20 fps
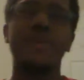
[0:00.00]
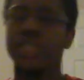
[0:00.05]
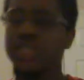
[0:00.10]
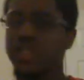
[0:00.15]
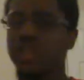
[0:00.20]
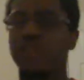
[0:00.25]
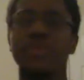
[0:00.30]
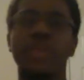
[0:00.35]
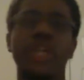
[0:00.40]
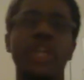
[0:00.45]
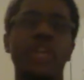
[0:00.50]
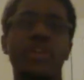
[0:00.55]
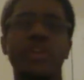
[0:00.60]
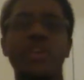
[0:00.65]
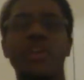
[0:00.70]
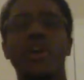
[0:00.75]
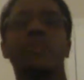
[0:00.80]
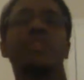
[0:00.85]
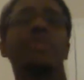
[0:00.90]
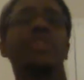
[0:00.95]
Buster Blader
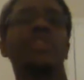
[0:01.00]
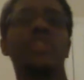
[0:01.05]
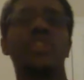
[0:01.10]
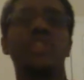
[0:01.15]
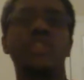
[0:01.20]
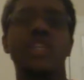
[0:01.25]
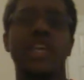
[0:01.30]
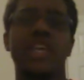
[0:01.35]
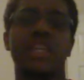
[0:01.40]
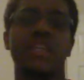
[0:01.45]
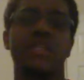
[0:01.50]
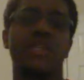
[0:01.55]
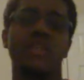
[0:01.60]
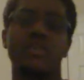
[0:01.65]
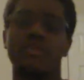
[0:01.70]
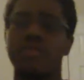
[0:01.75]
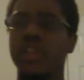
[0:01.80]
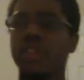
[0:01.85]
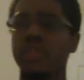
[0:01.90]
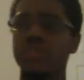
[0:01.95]
and Dark Magician decks,
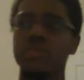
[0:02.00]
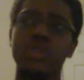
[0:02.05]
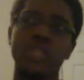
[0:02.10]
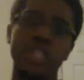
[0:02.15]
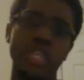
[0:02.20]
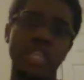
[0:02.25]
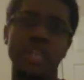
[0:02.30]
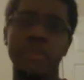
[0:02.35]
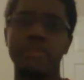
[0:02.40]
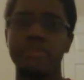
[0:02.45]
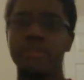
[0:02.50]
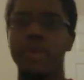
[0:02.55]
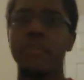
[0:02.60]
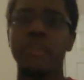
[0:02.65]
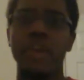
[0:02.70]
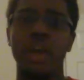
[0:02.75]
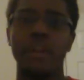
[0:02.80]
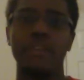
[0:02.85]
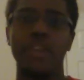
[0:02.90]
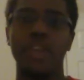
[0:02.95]
there's one thing they
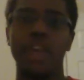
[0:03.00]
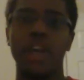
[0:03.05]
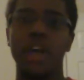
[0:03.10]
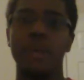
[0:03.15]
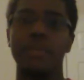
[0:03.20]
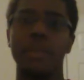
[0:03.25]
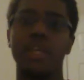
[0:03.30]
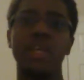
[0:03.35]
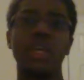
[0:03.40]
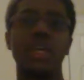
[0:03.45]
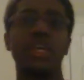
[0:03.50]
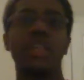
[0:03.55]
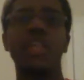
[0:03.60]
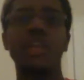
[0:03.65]
both have in common.